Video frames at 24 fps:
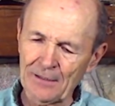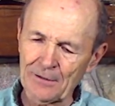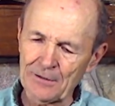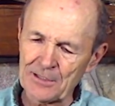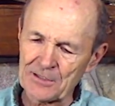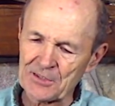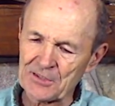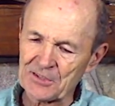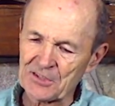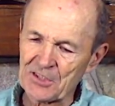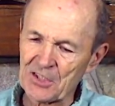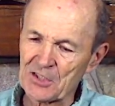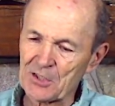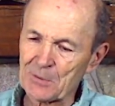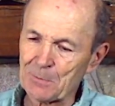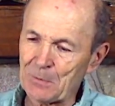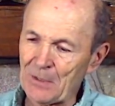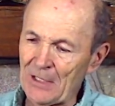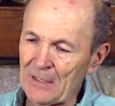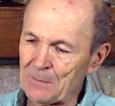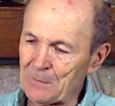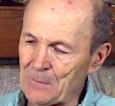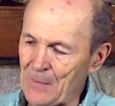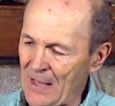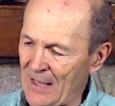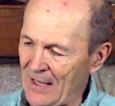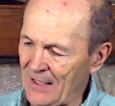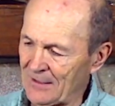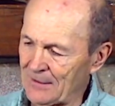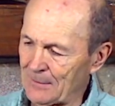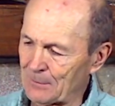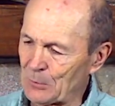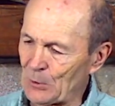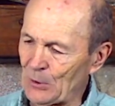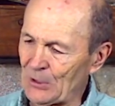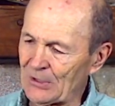And this is a split band
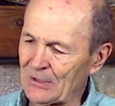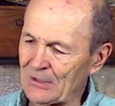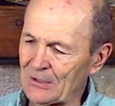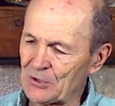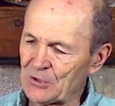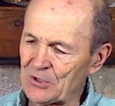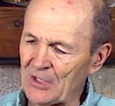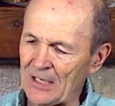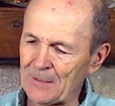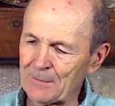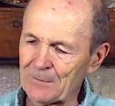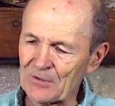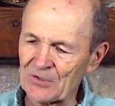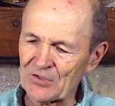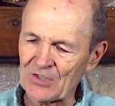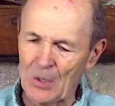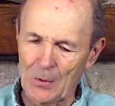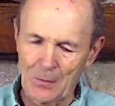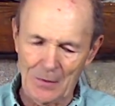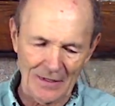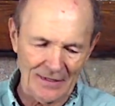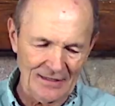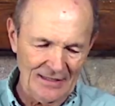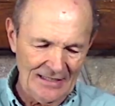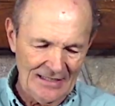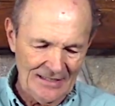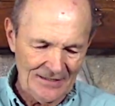in pretty good shape and so on.